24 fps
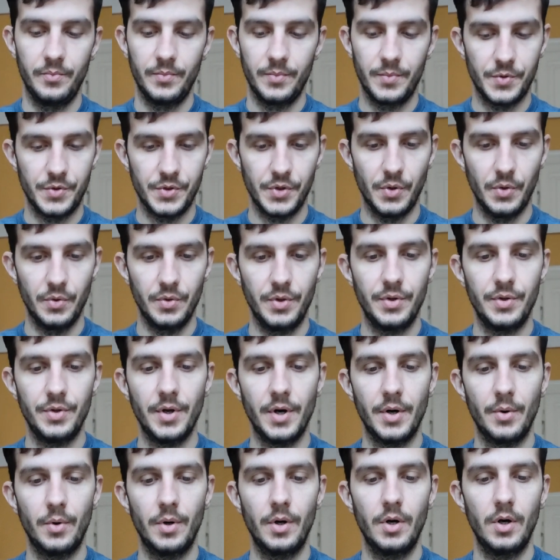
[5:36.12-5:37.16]
So
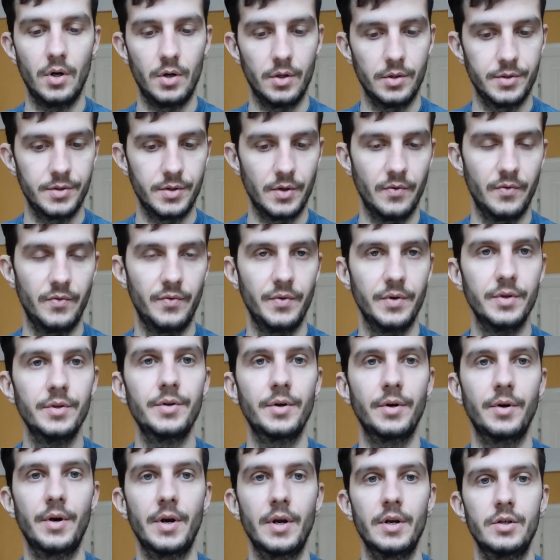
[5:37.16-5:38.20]
there were lots of
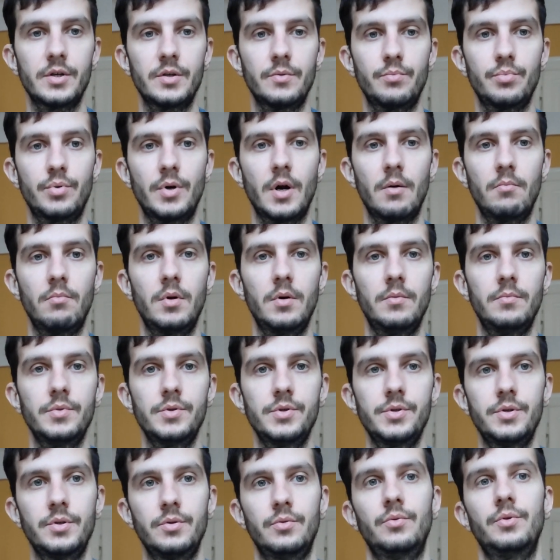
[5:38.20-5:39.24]
integration
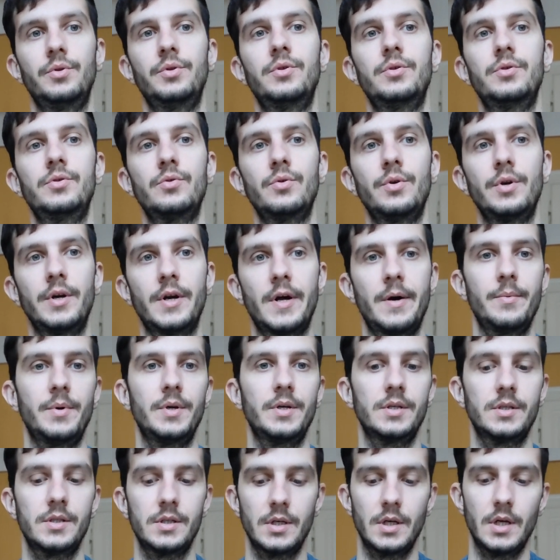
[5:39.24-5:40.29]
problems with the
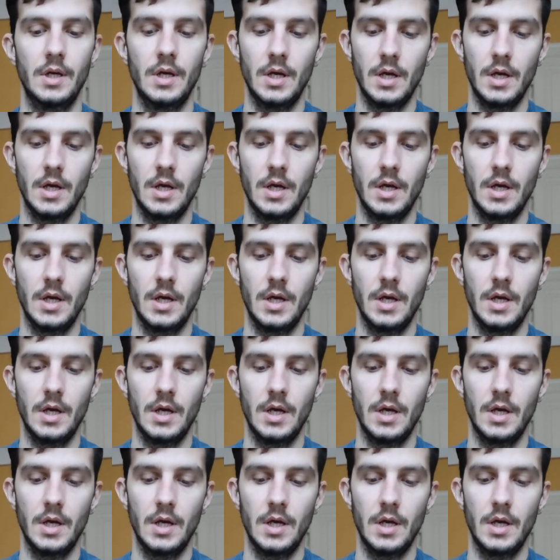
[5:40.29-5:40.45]
Surinamese,